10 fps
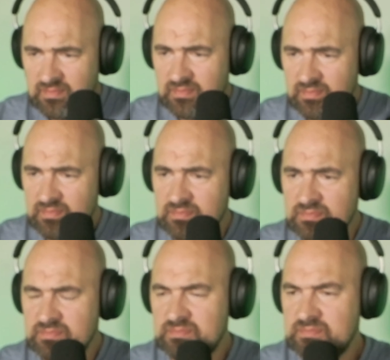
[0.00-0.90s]

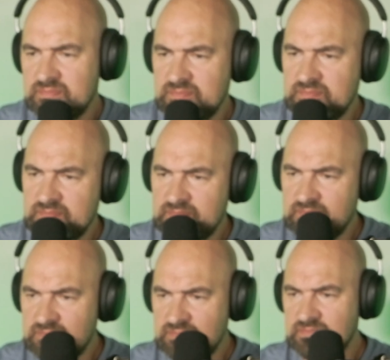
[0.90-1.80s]

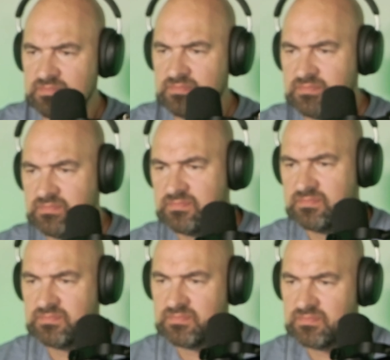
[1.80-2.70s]

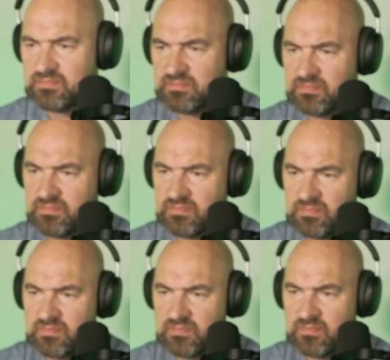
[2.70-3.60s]

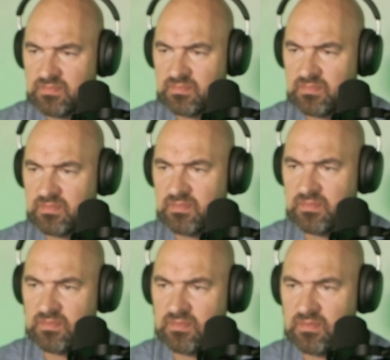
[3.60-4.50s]

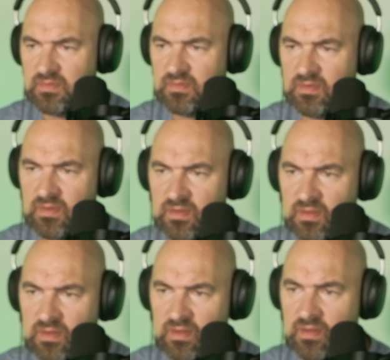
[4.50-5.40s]

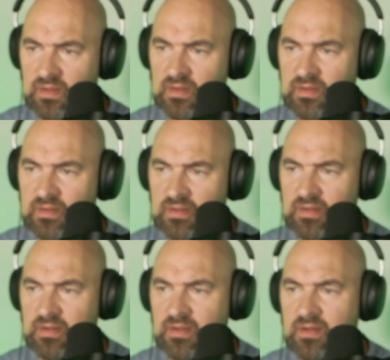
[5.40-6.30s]

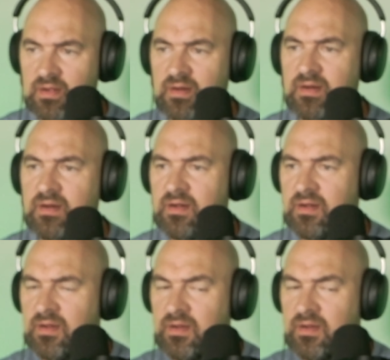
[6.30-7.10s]
The person shown says nothing.